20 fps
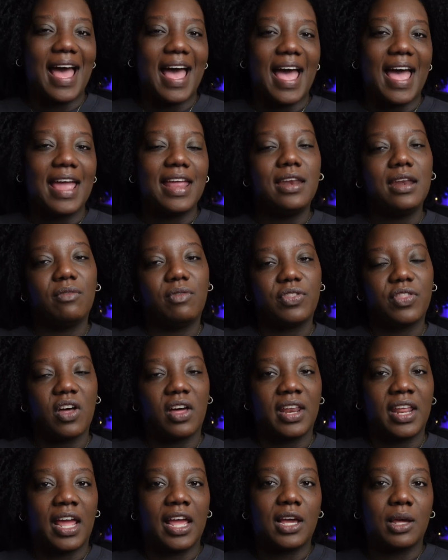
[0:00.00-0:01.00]
I never thought
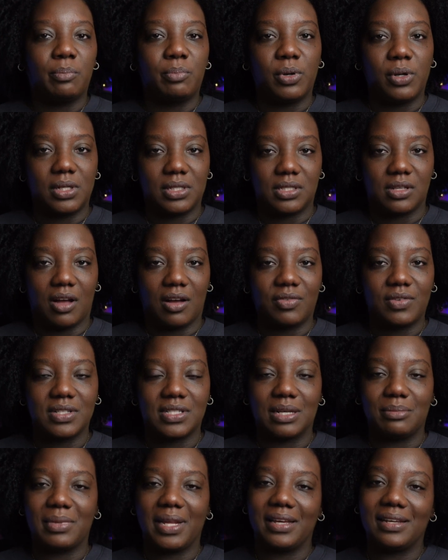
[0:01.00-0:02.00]
that I could pull it off because
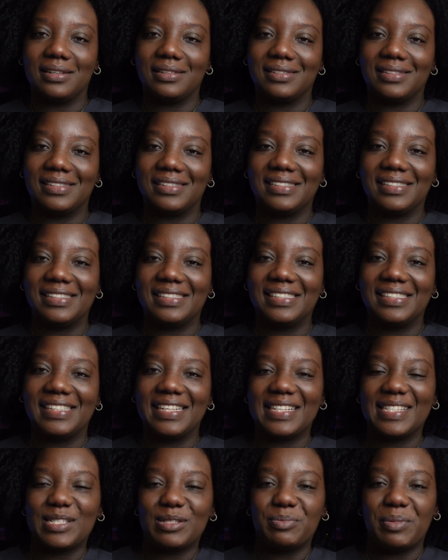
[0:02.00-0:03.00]
I'm like, oh,
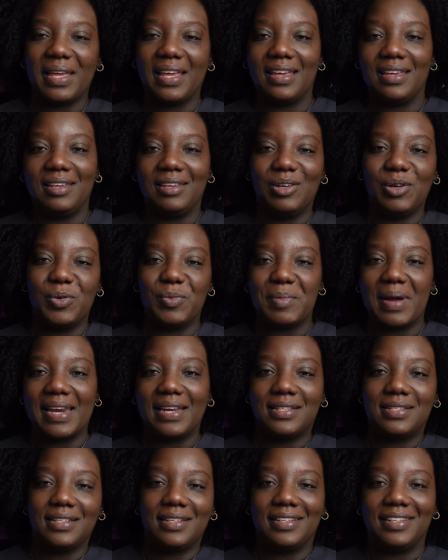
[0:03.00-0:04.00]
this may, my
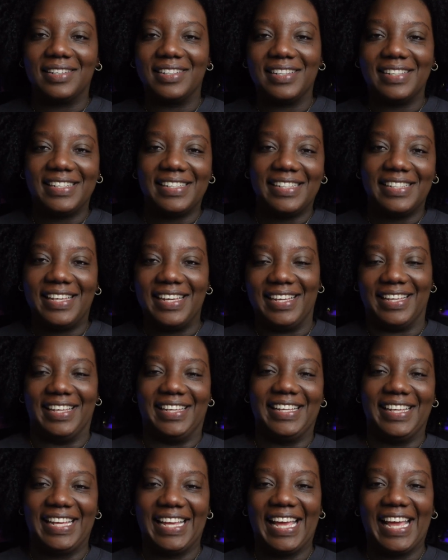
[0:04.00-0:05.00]
little girly
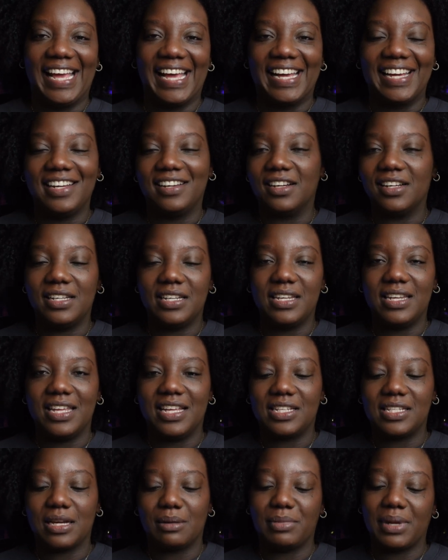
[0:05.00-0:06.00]

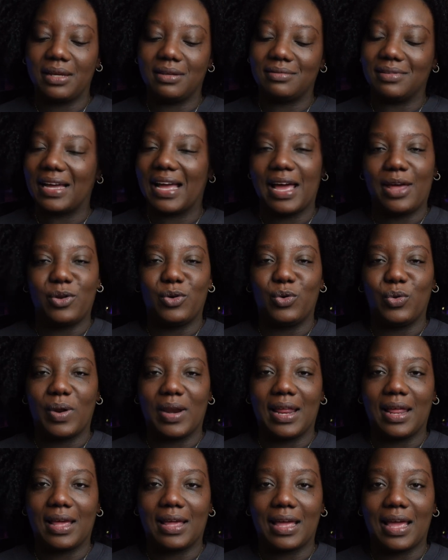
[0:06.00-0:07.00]
nature. I'm like, I don't know
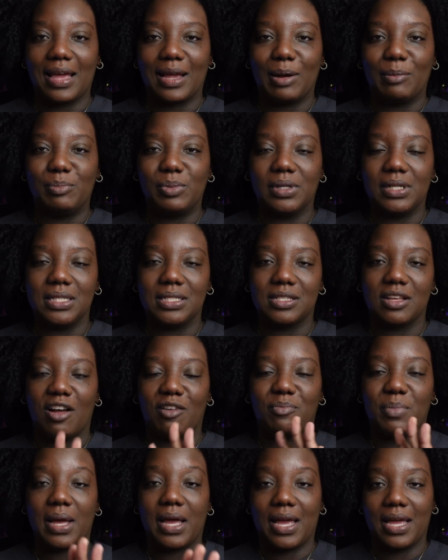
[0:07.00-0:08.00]
that I can pull this
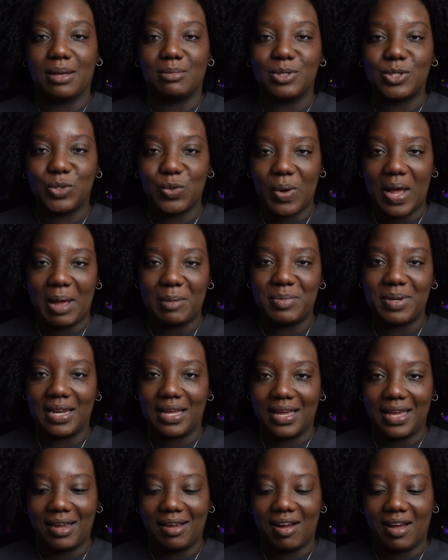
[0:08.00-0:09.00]
off, but I am so happy
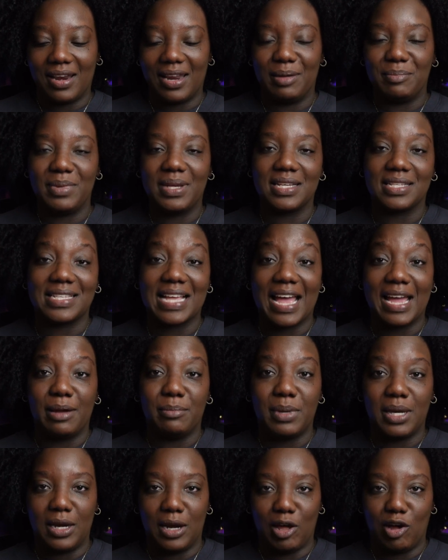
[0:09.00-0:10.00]
that I got them because I am
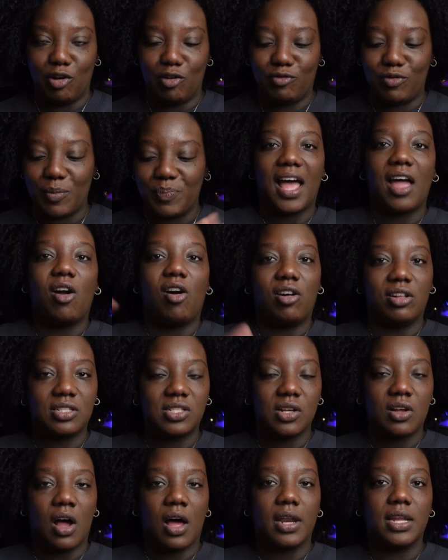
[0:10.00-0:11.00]
in love. I
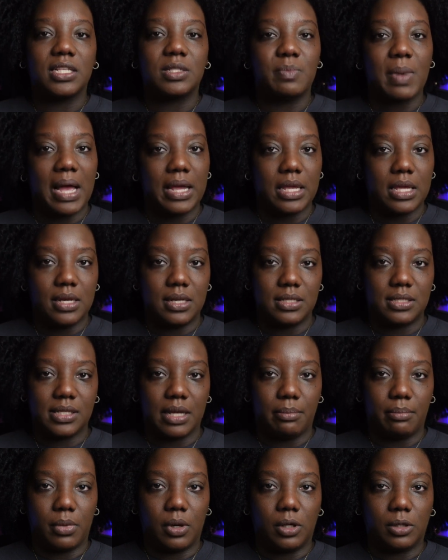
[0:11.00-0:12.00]
also got this back in
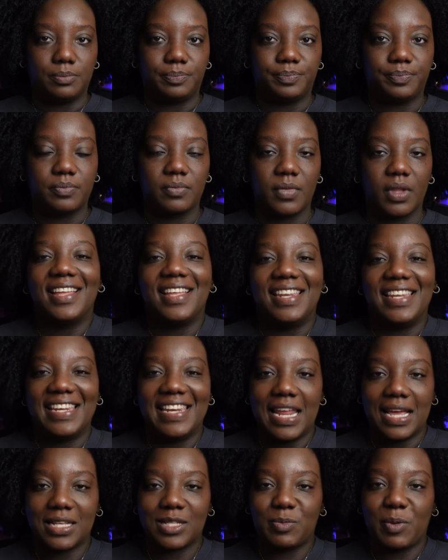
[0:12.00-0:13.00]
December. The
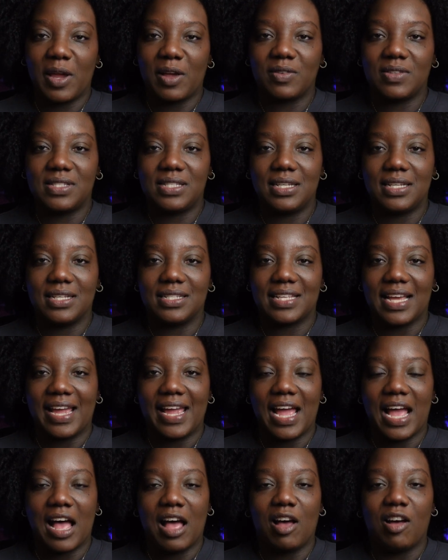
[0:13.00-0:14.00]
next pair of sneakers I
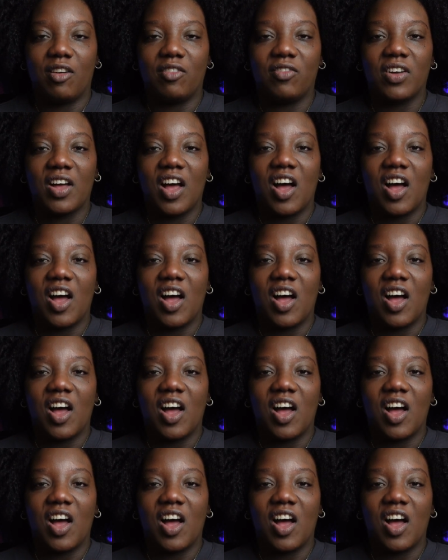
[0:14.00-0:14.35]
have,